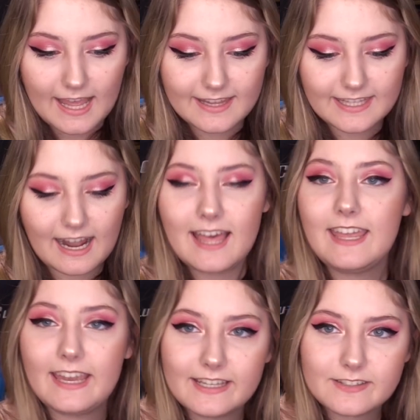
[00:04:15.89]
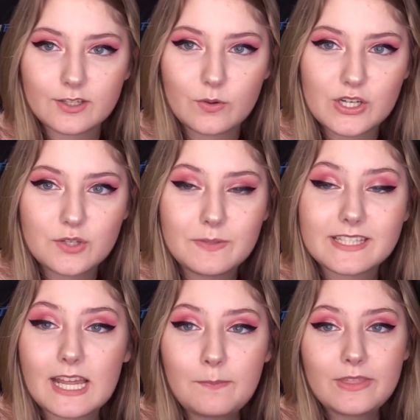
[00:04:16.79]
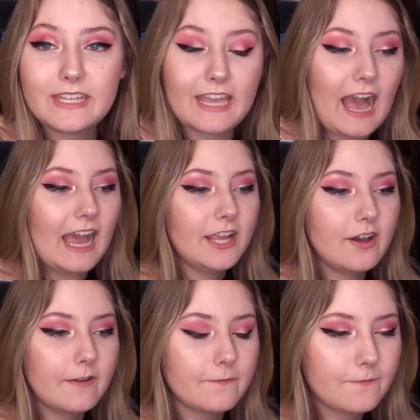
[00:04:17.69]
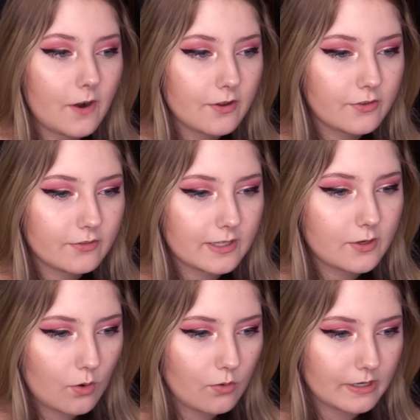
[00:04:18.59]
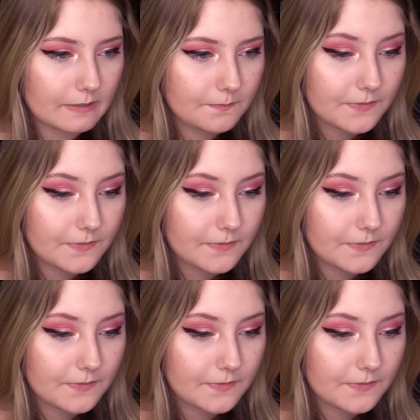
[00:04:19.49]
And then I ask the question because I'm thinking I got farther than Cory.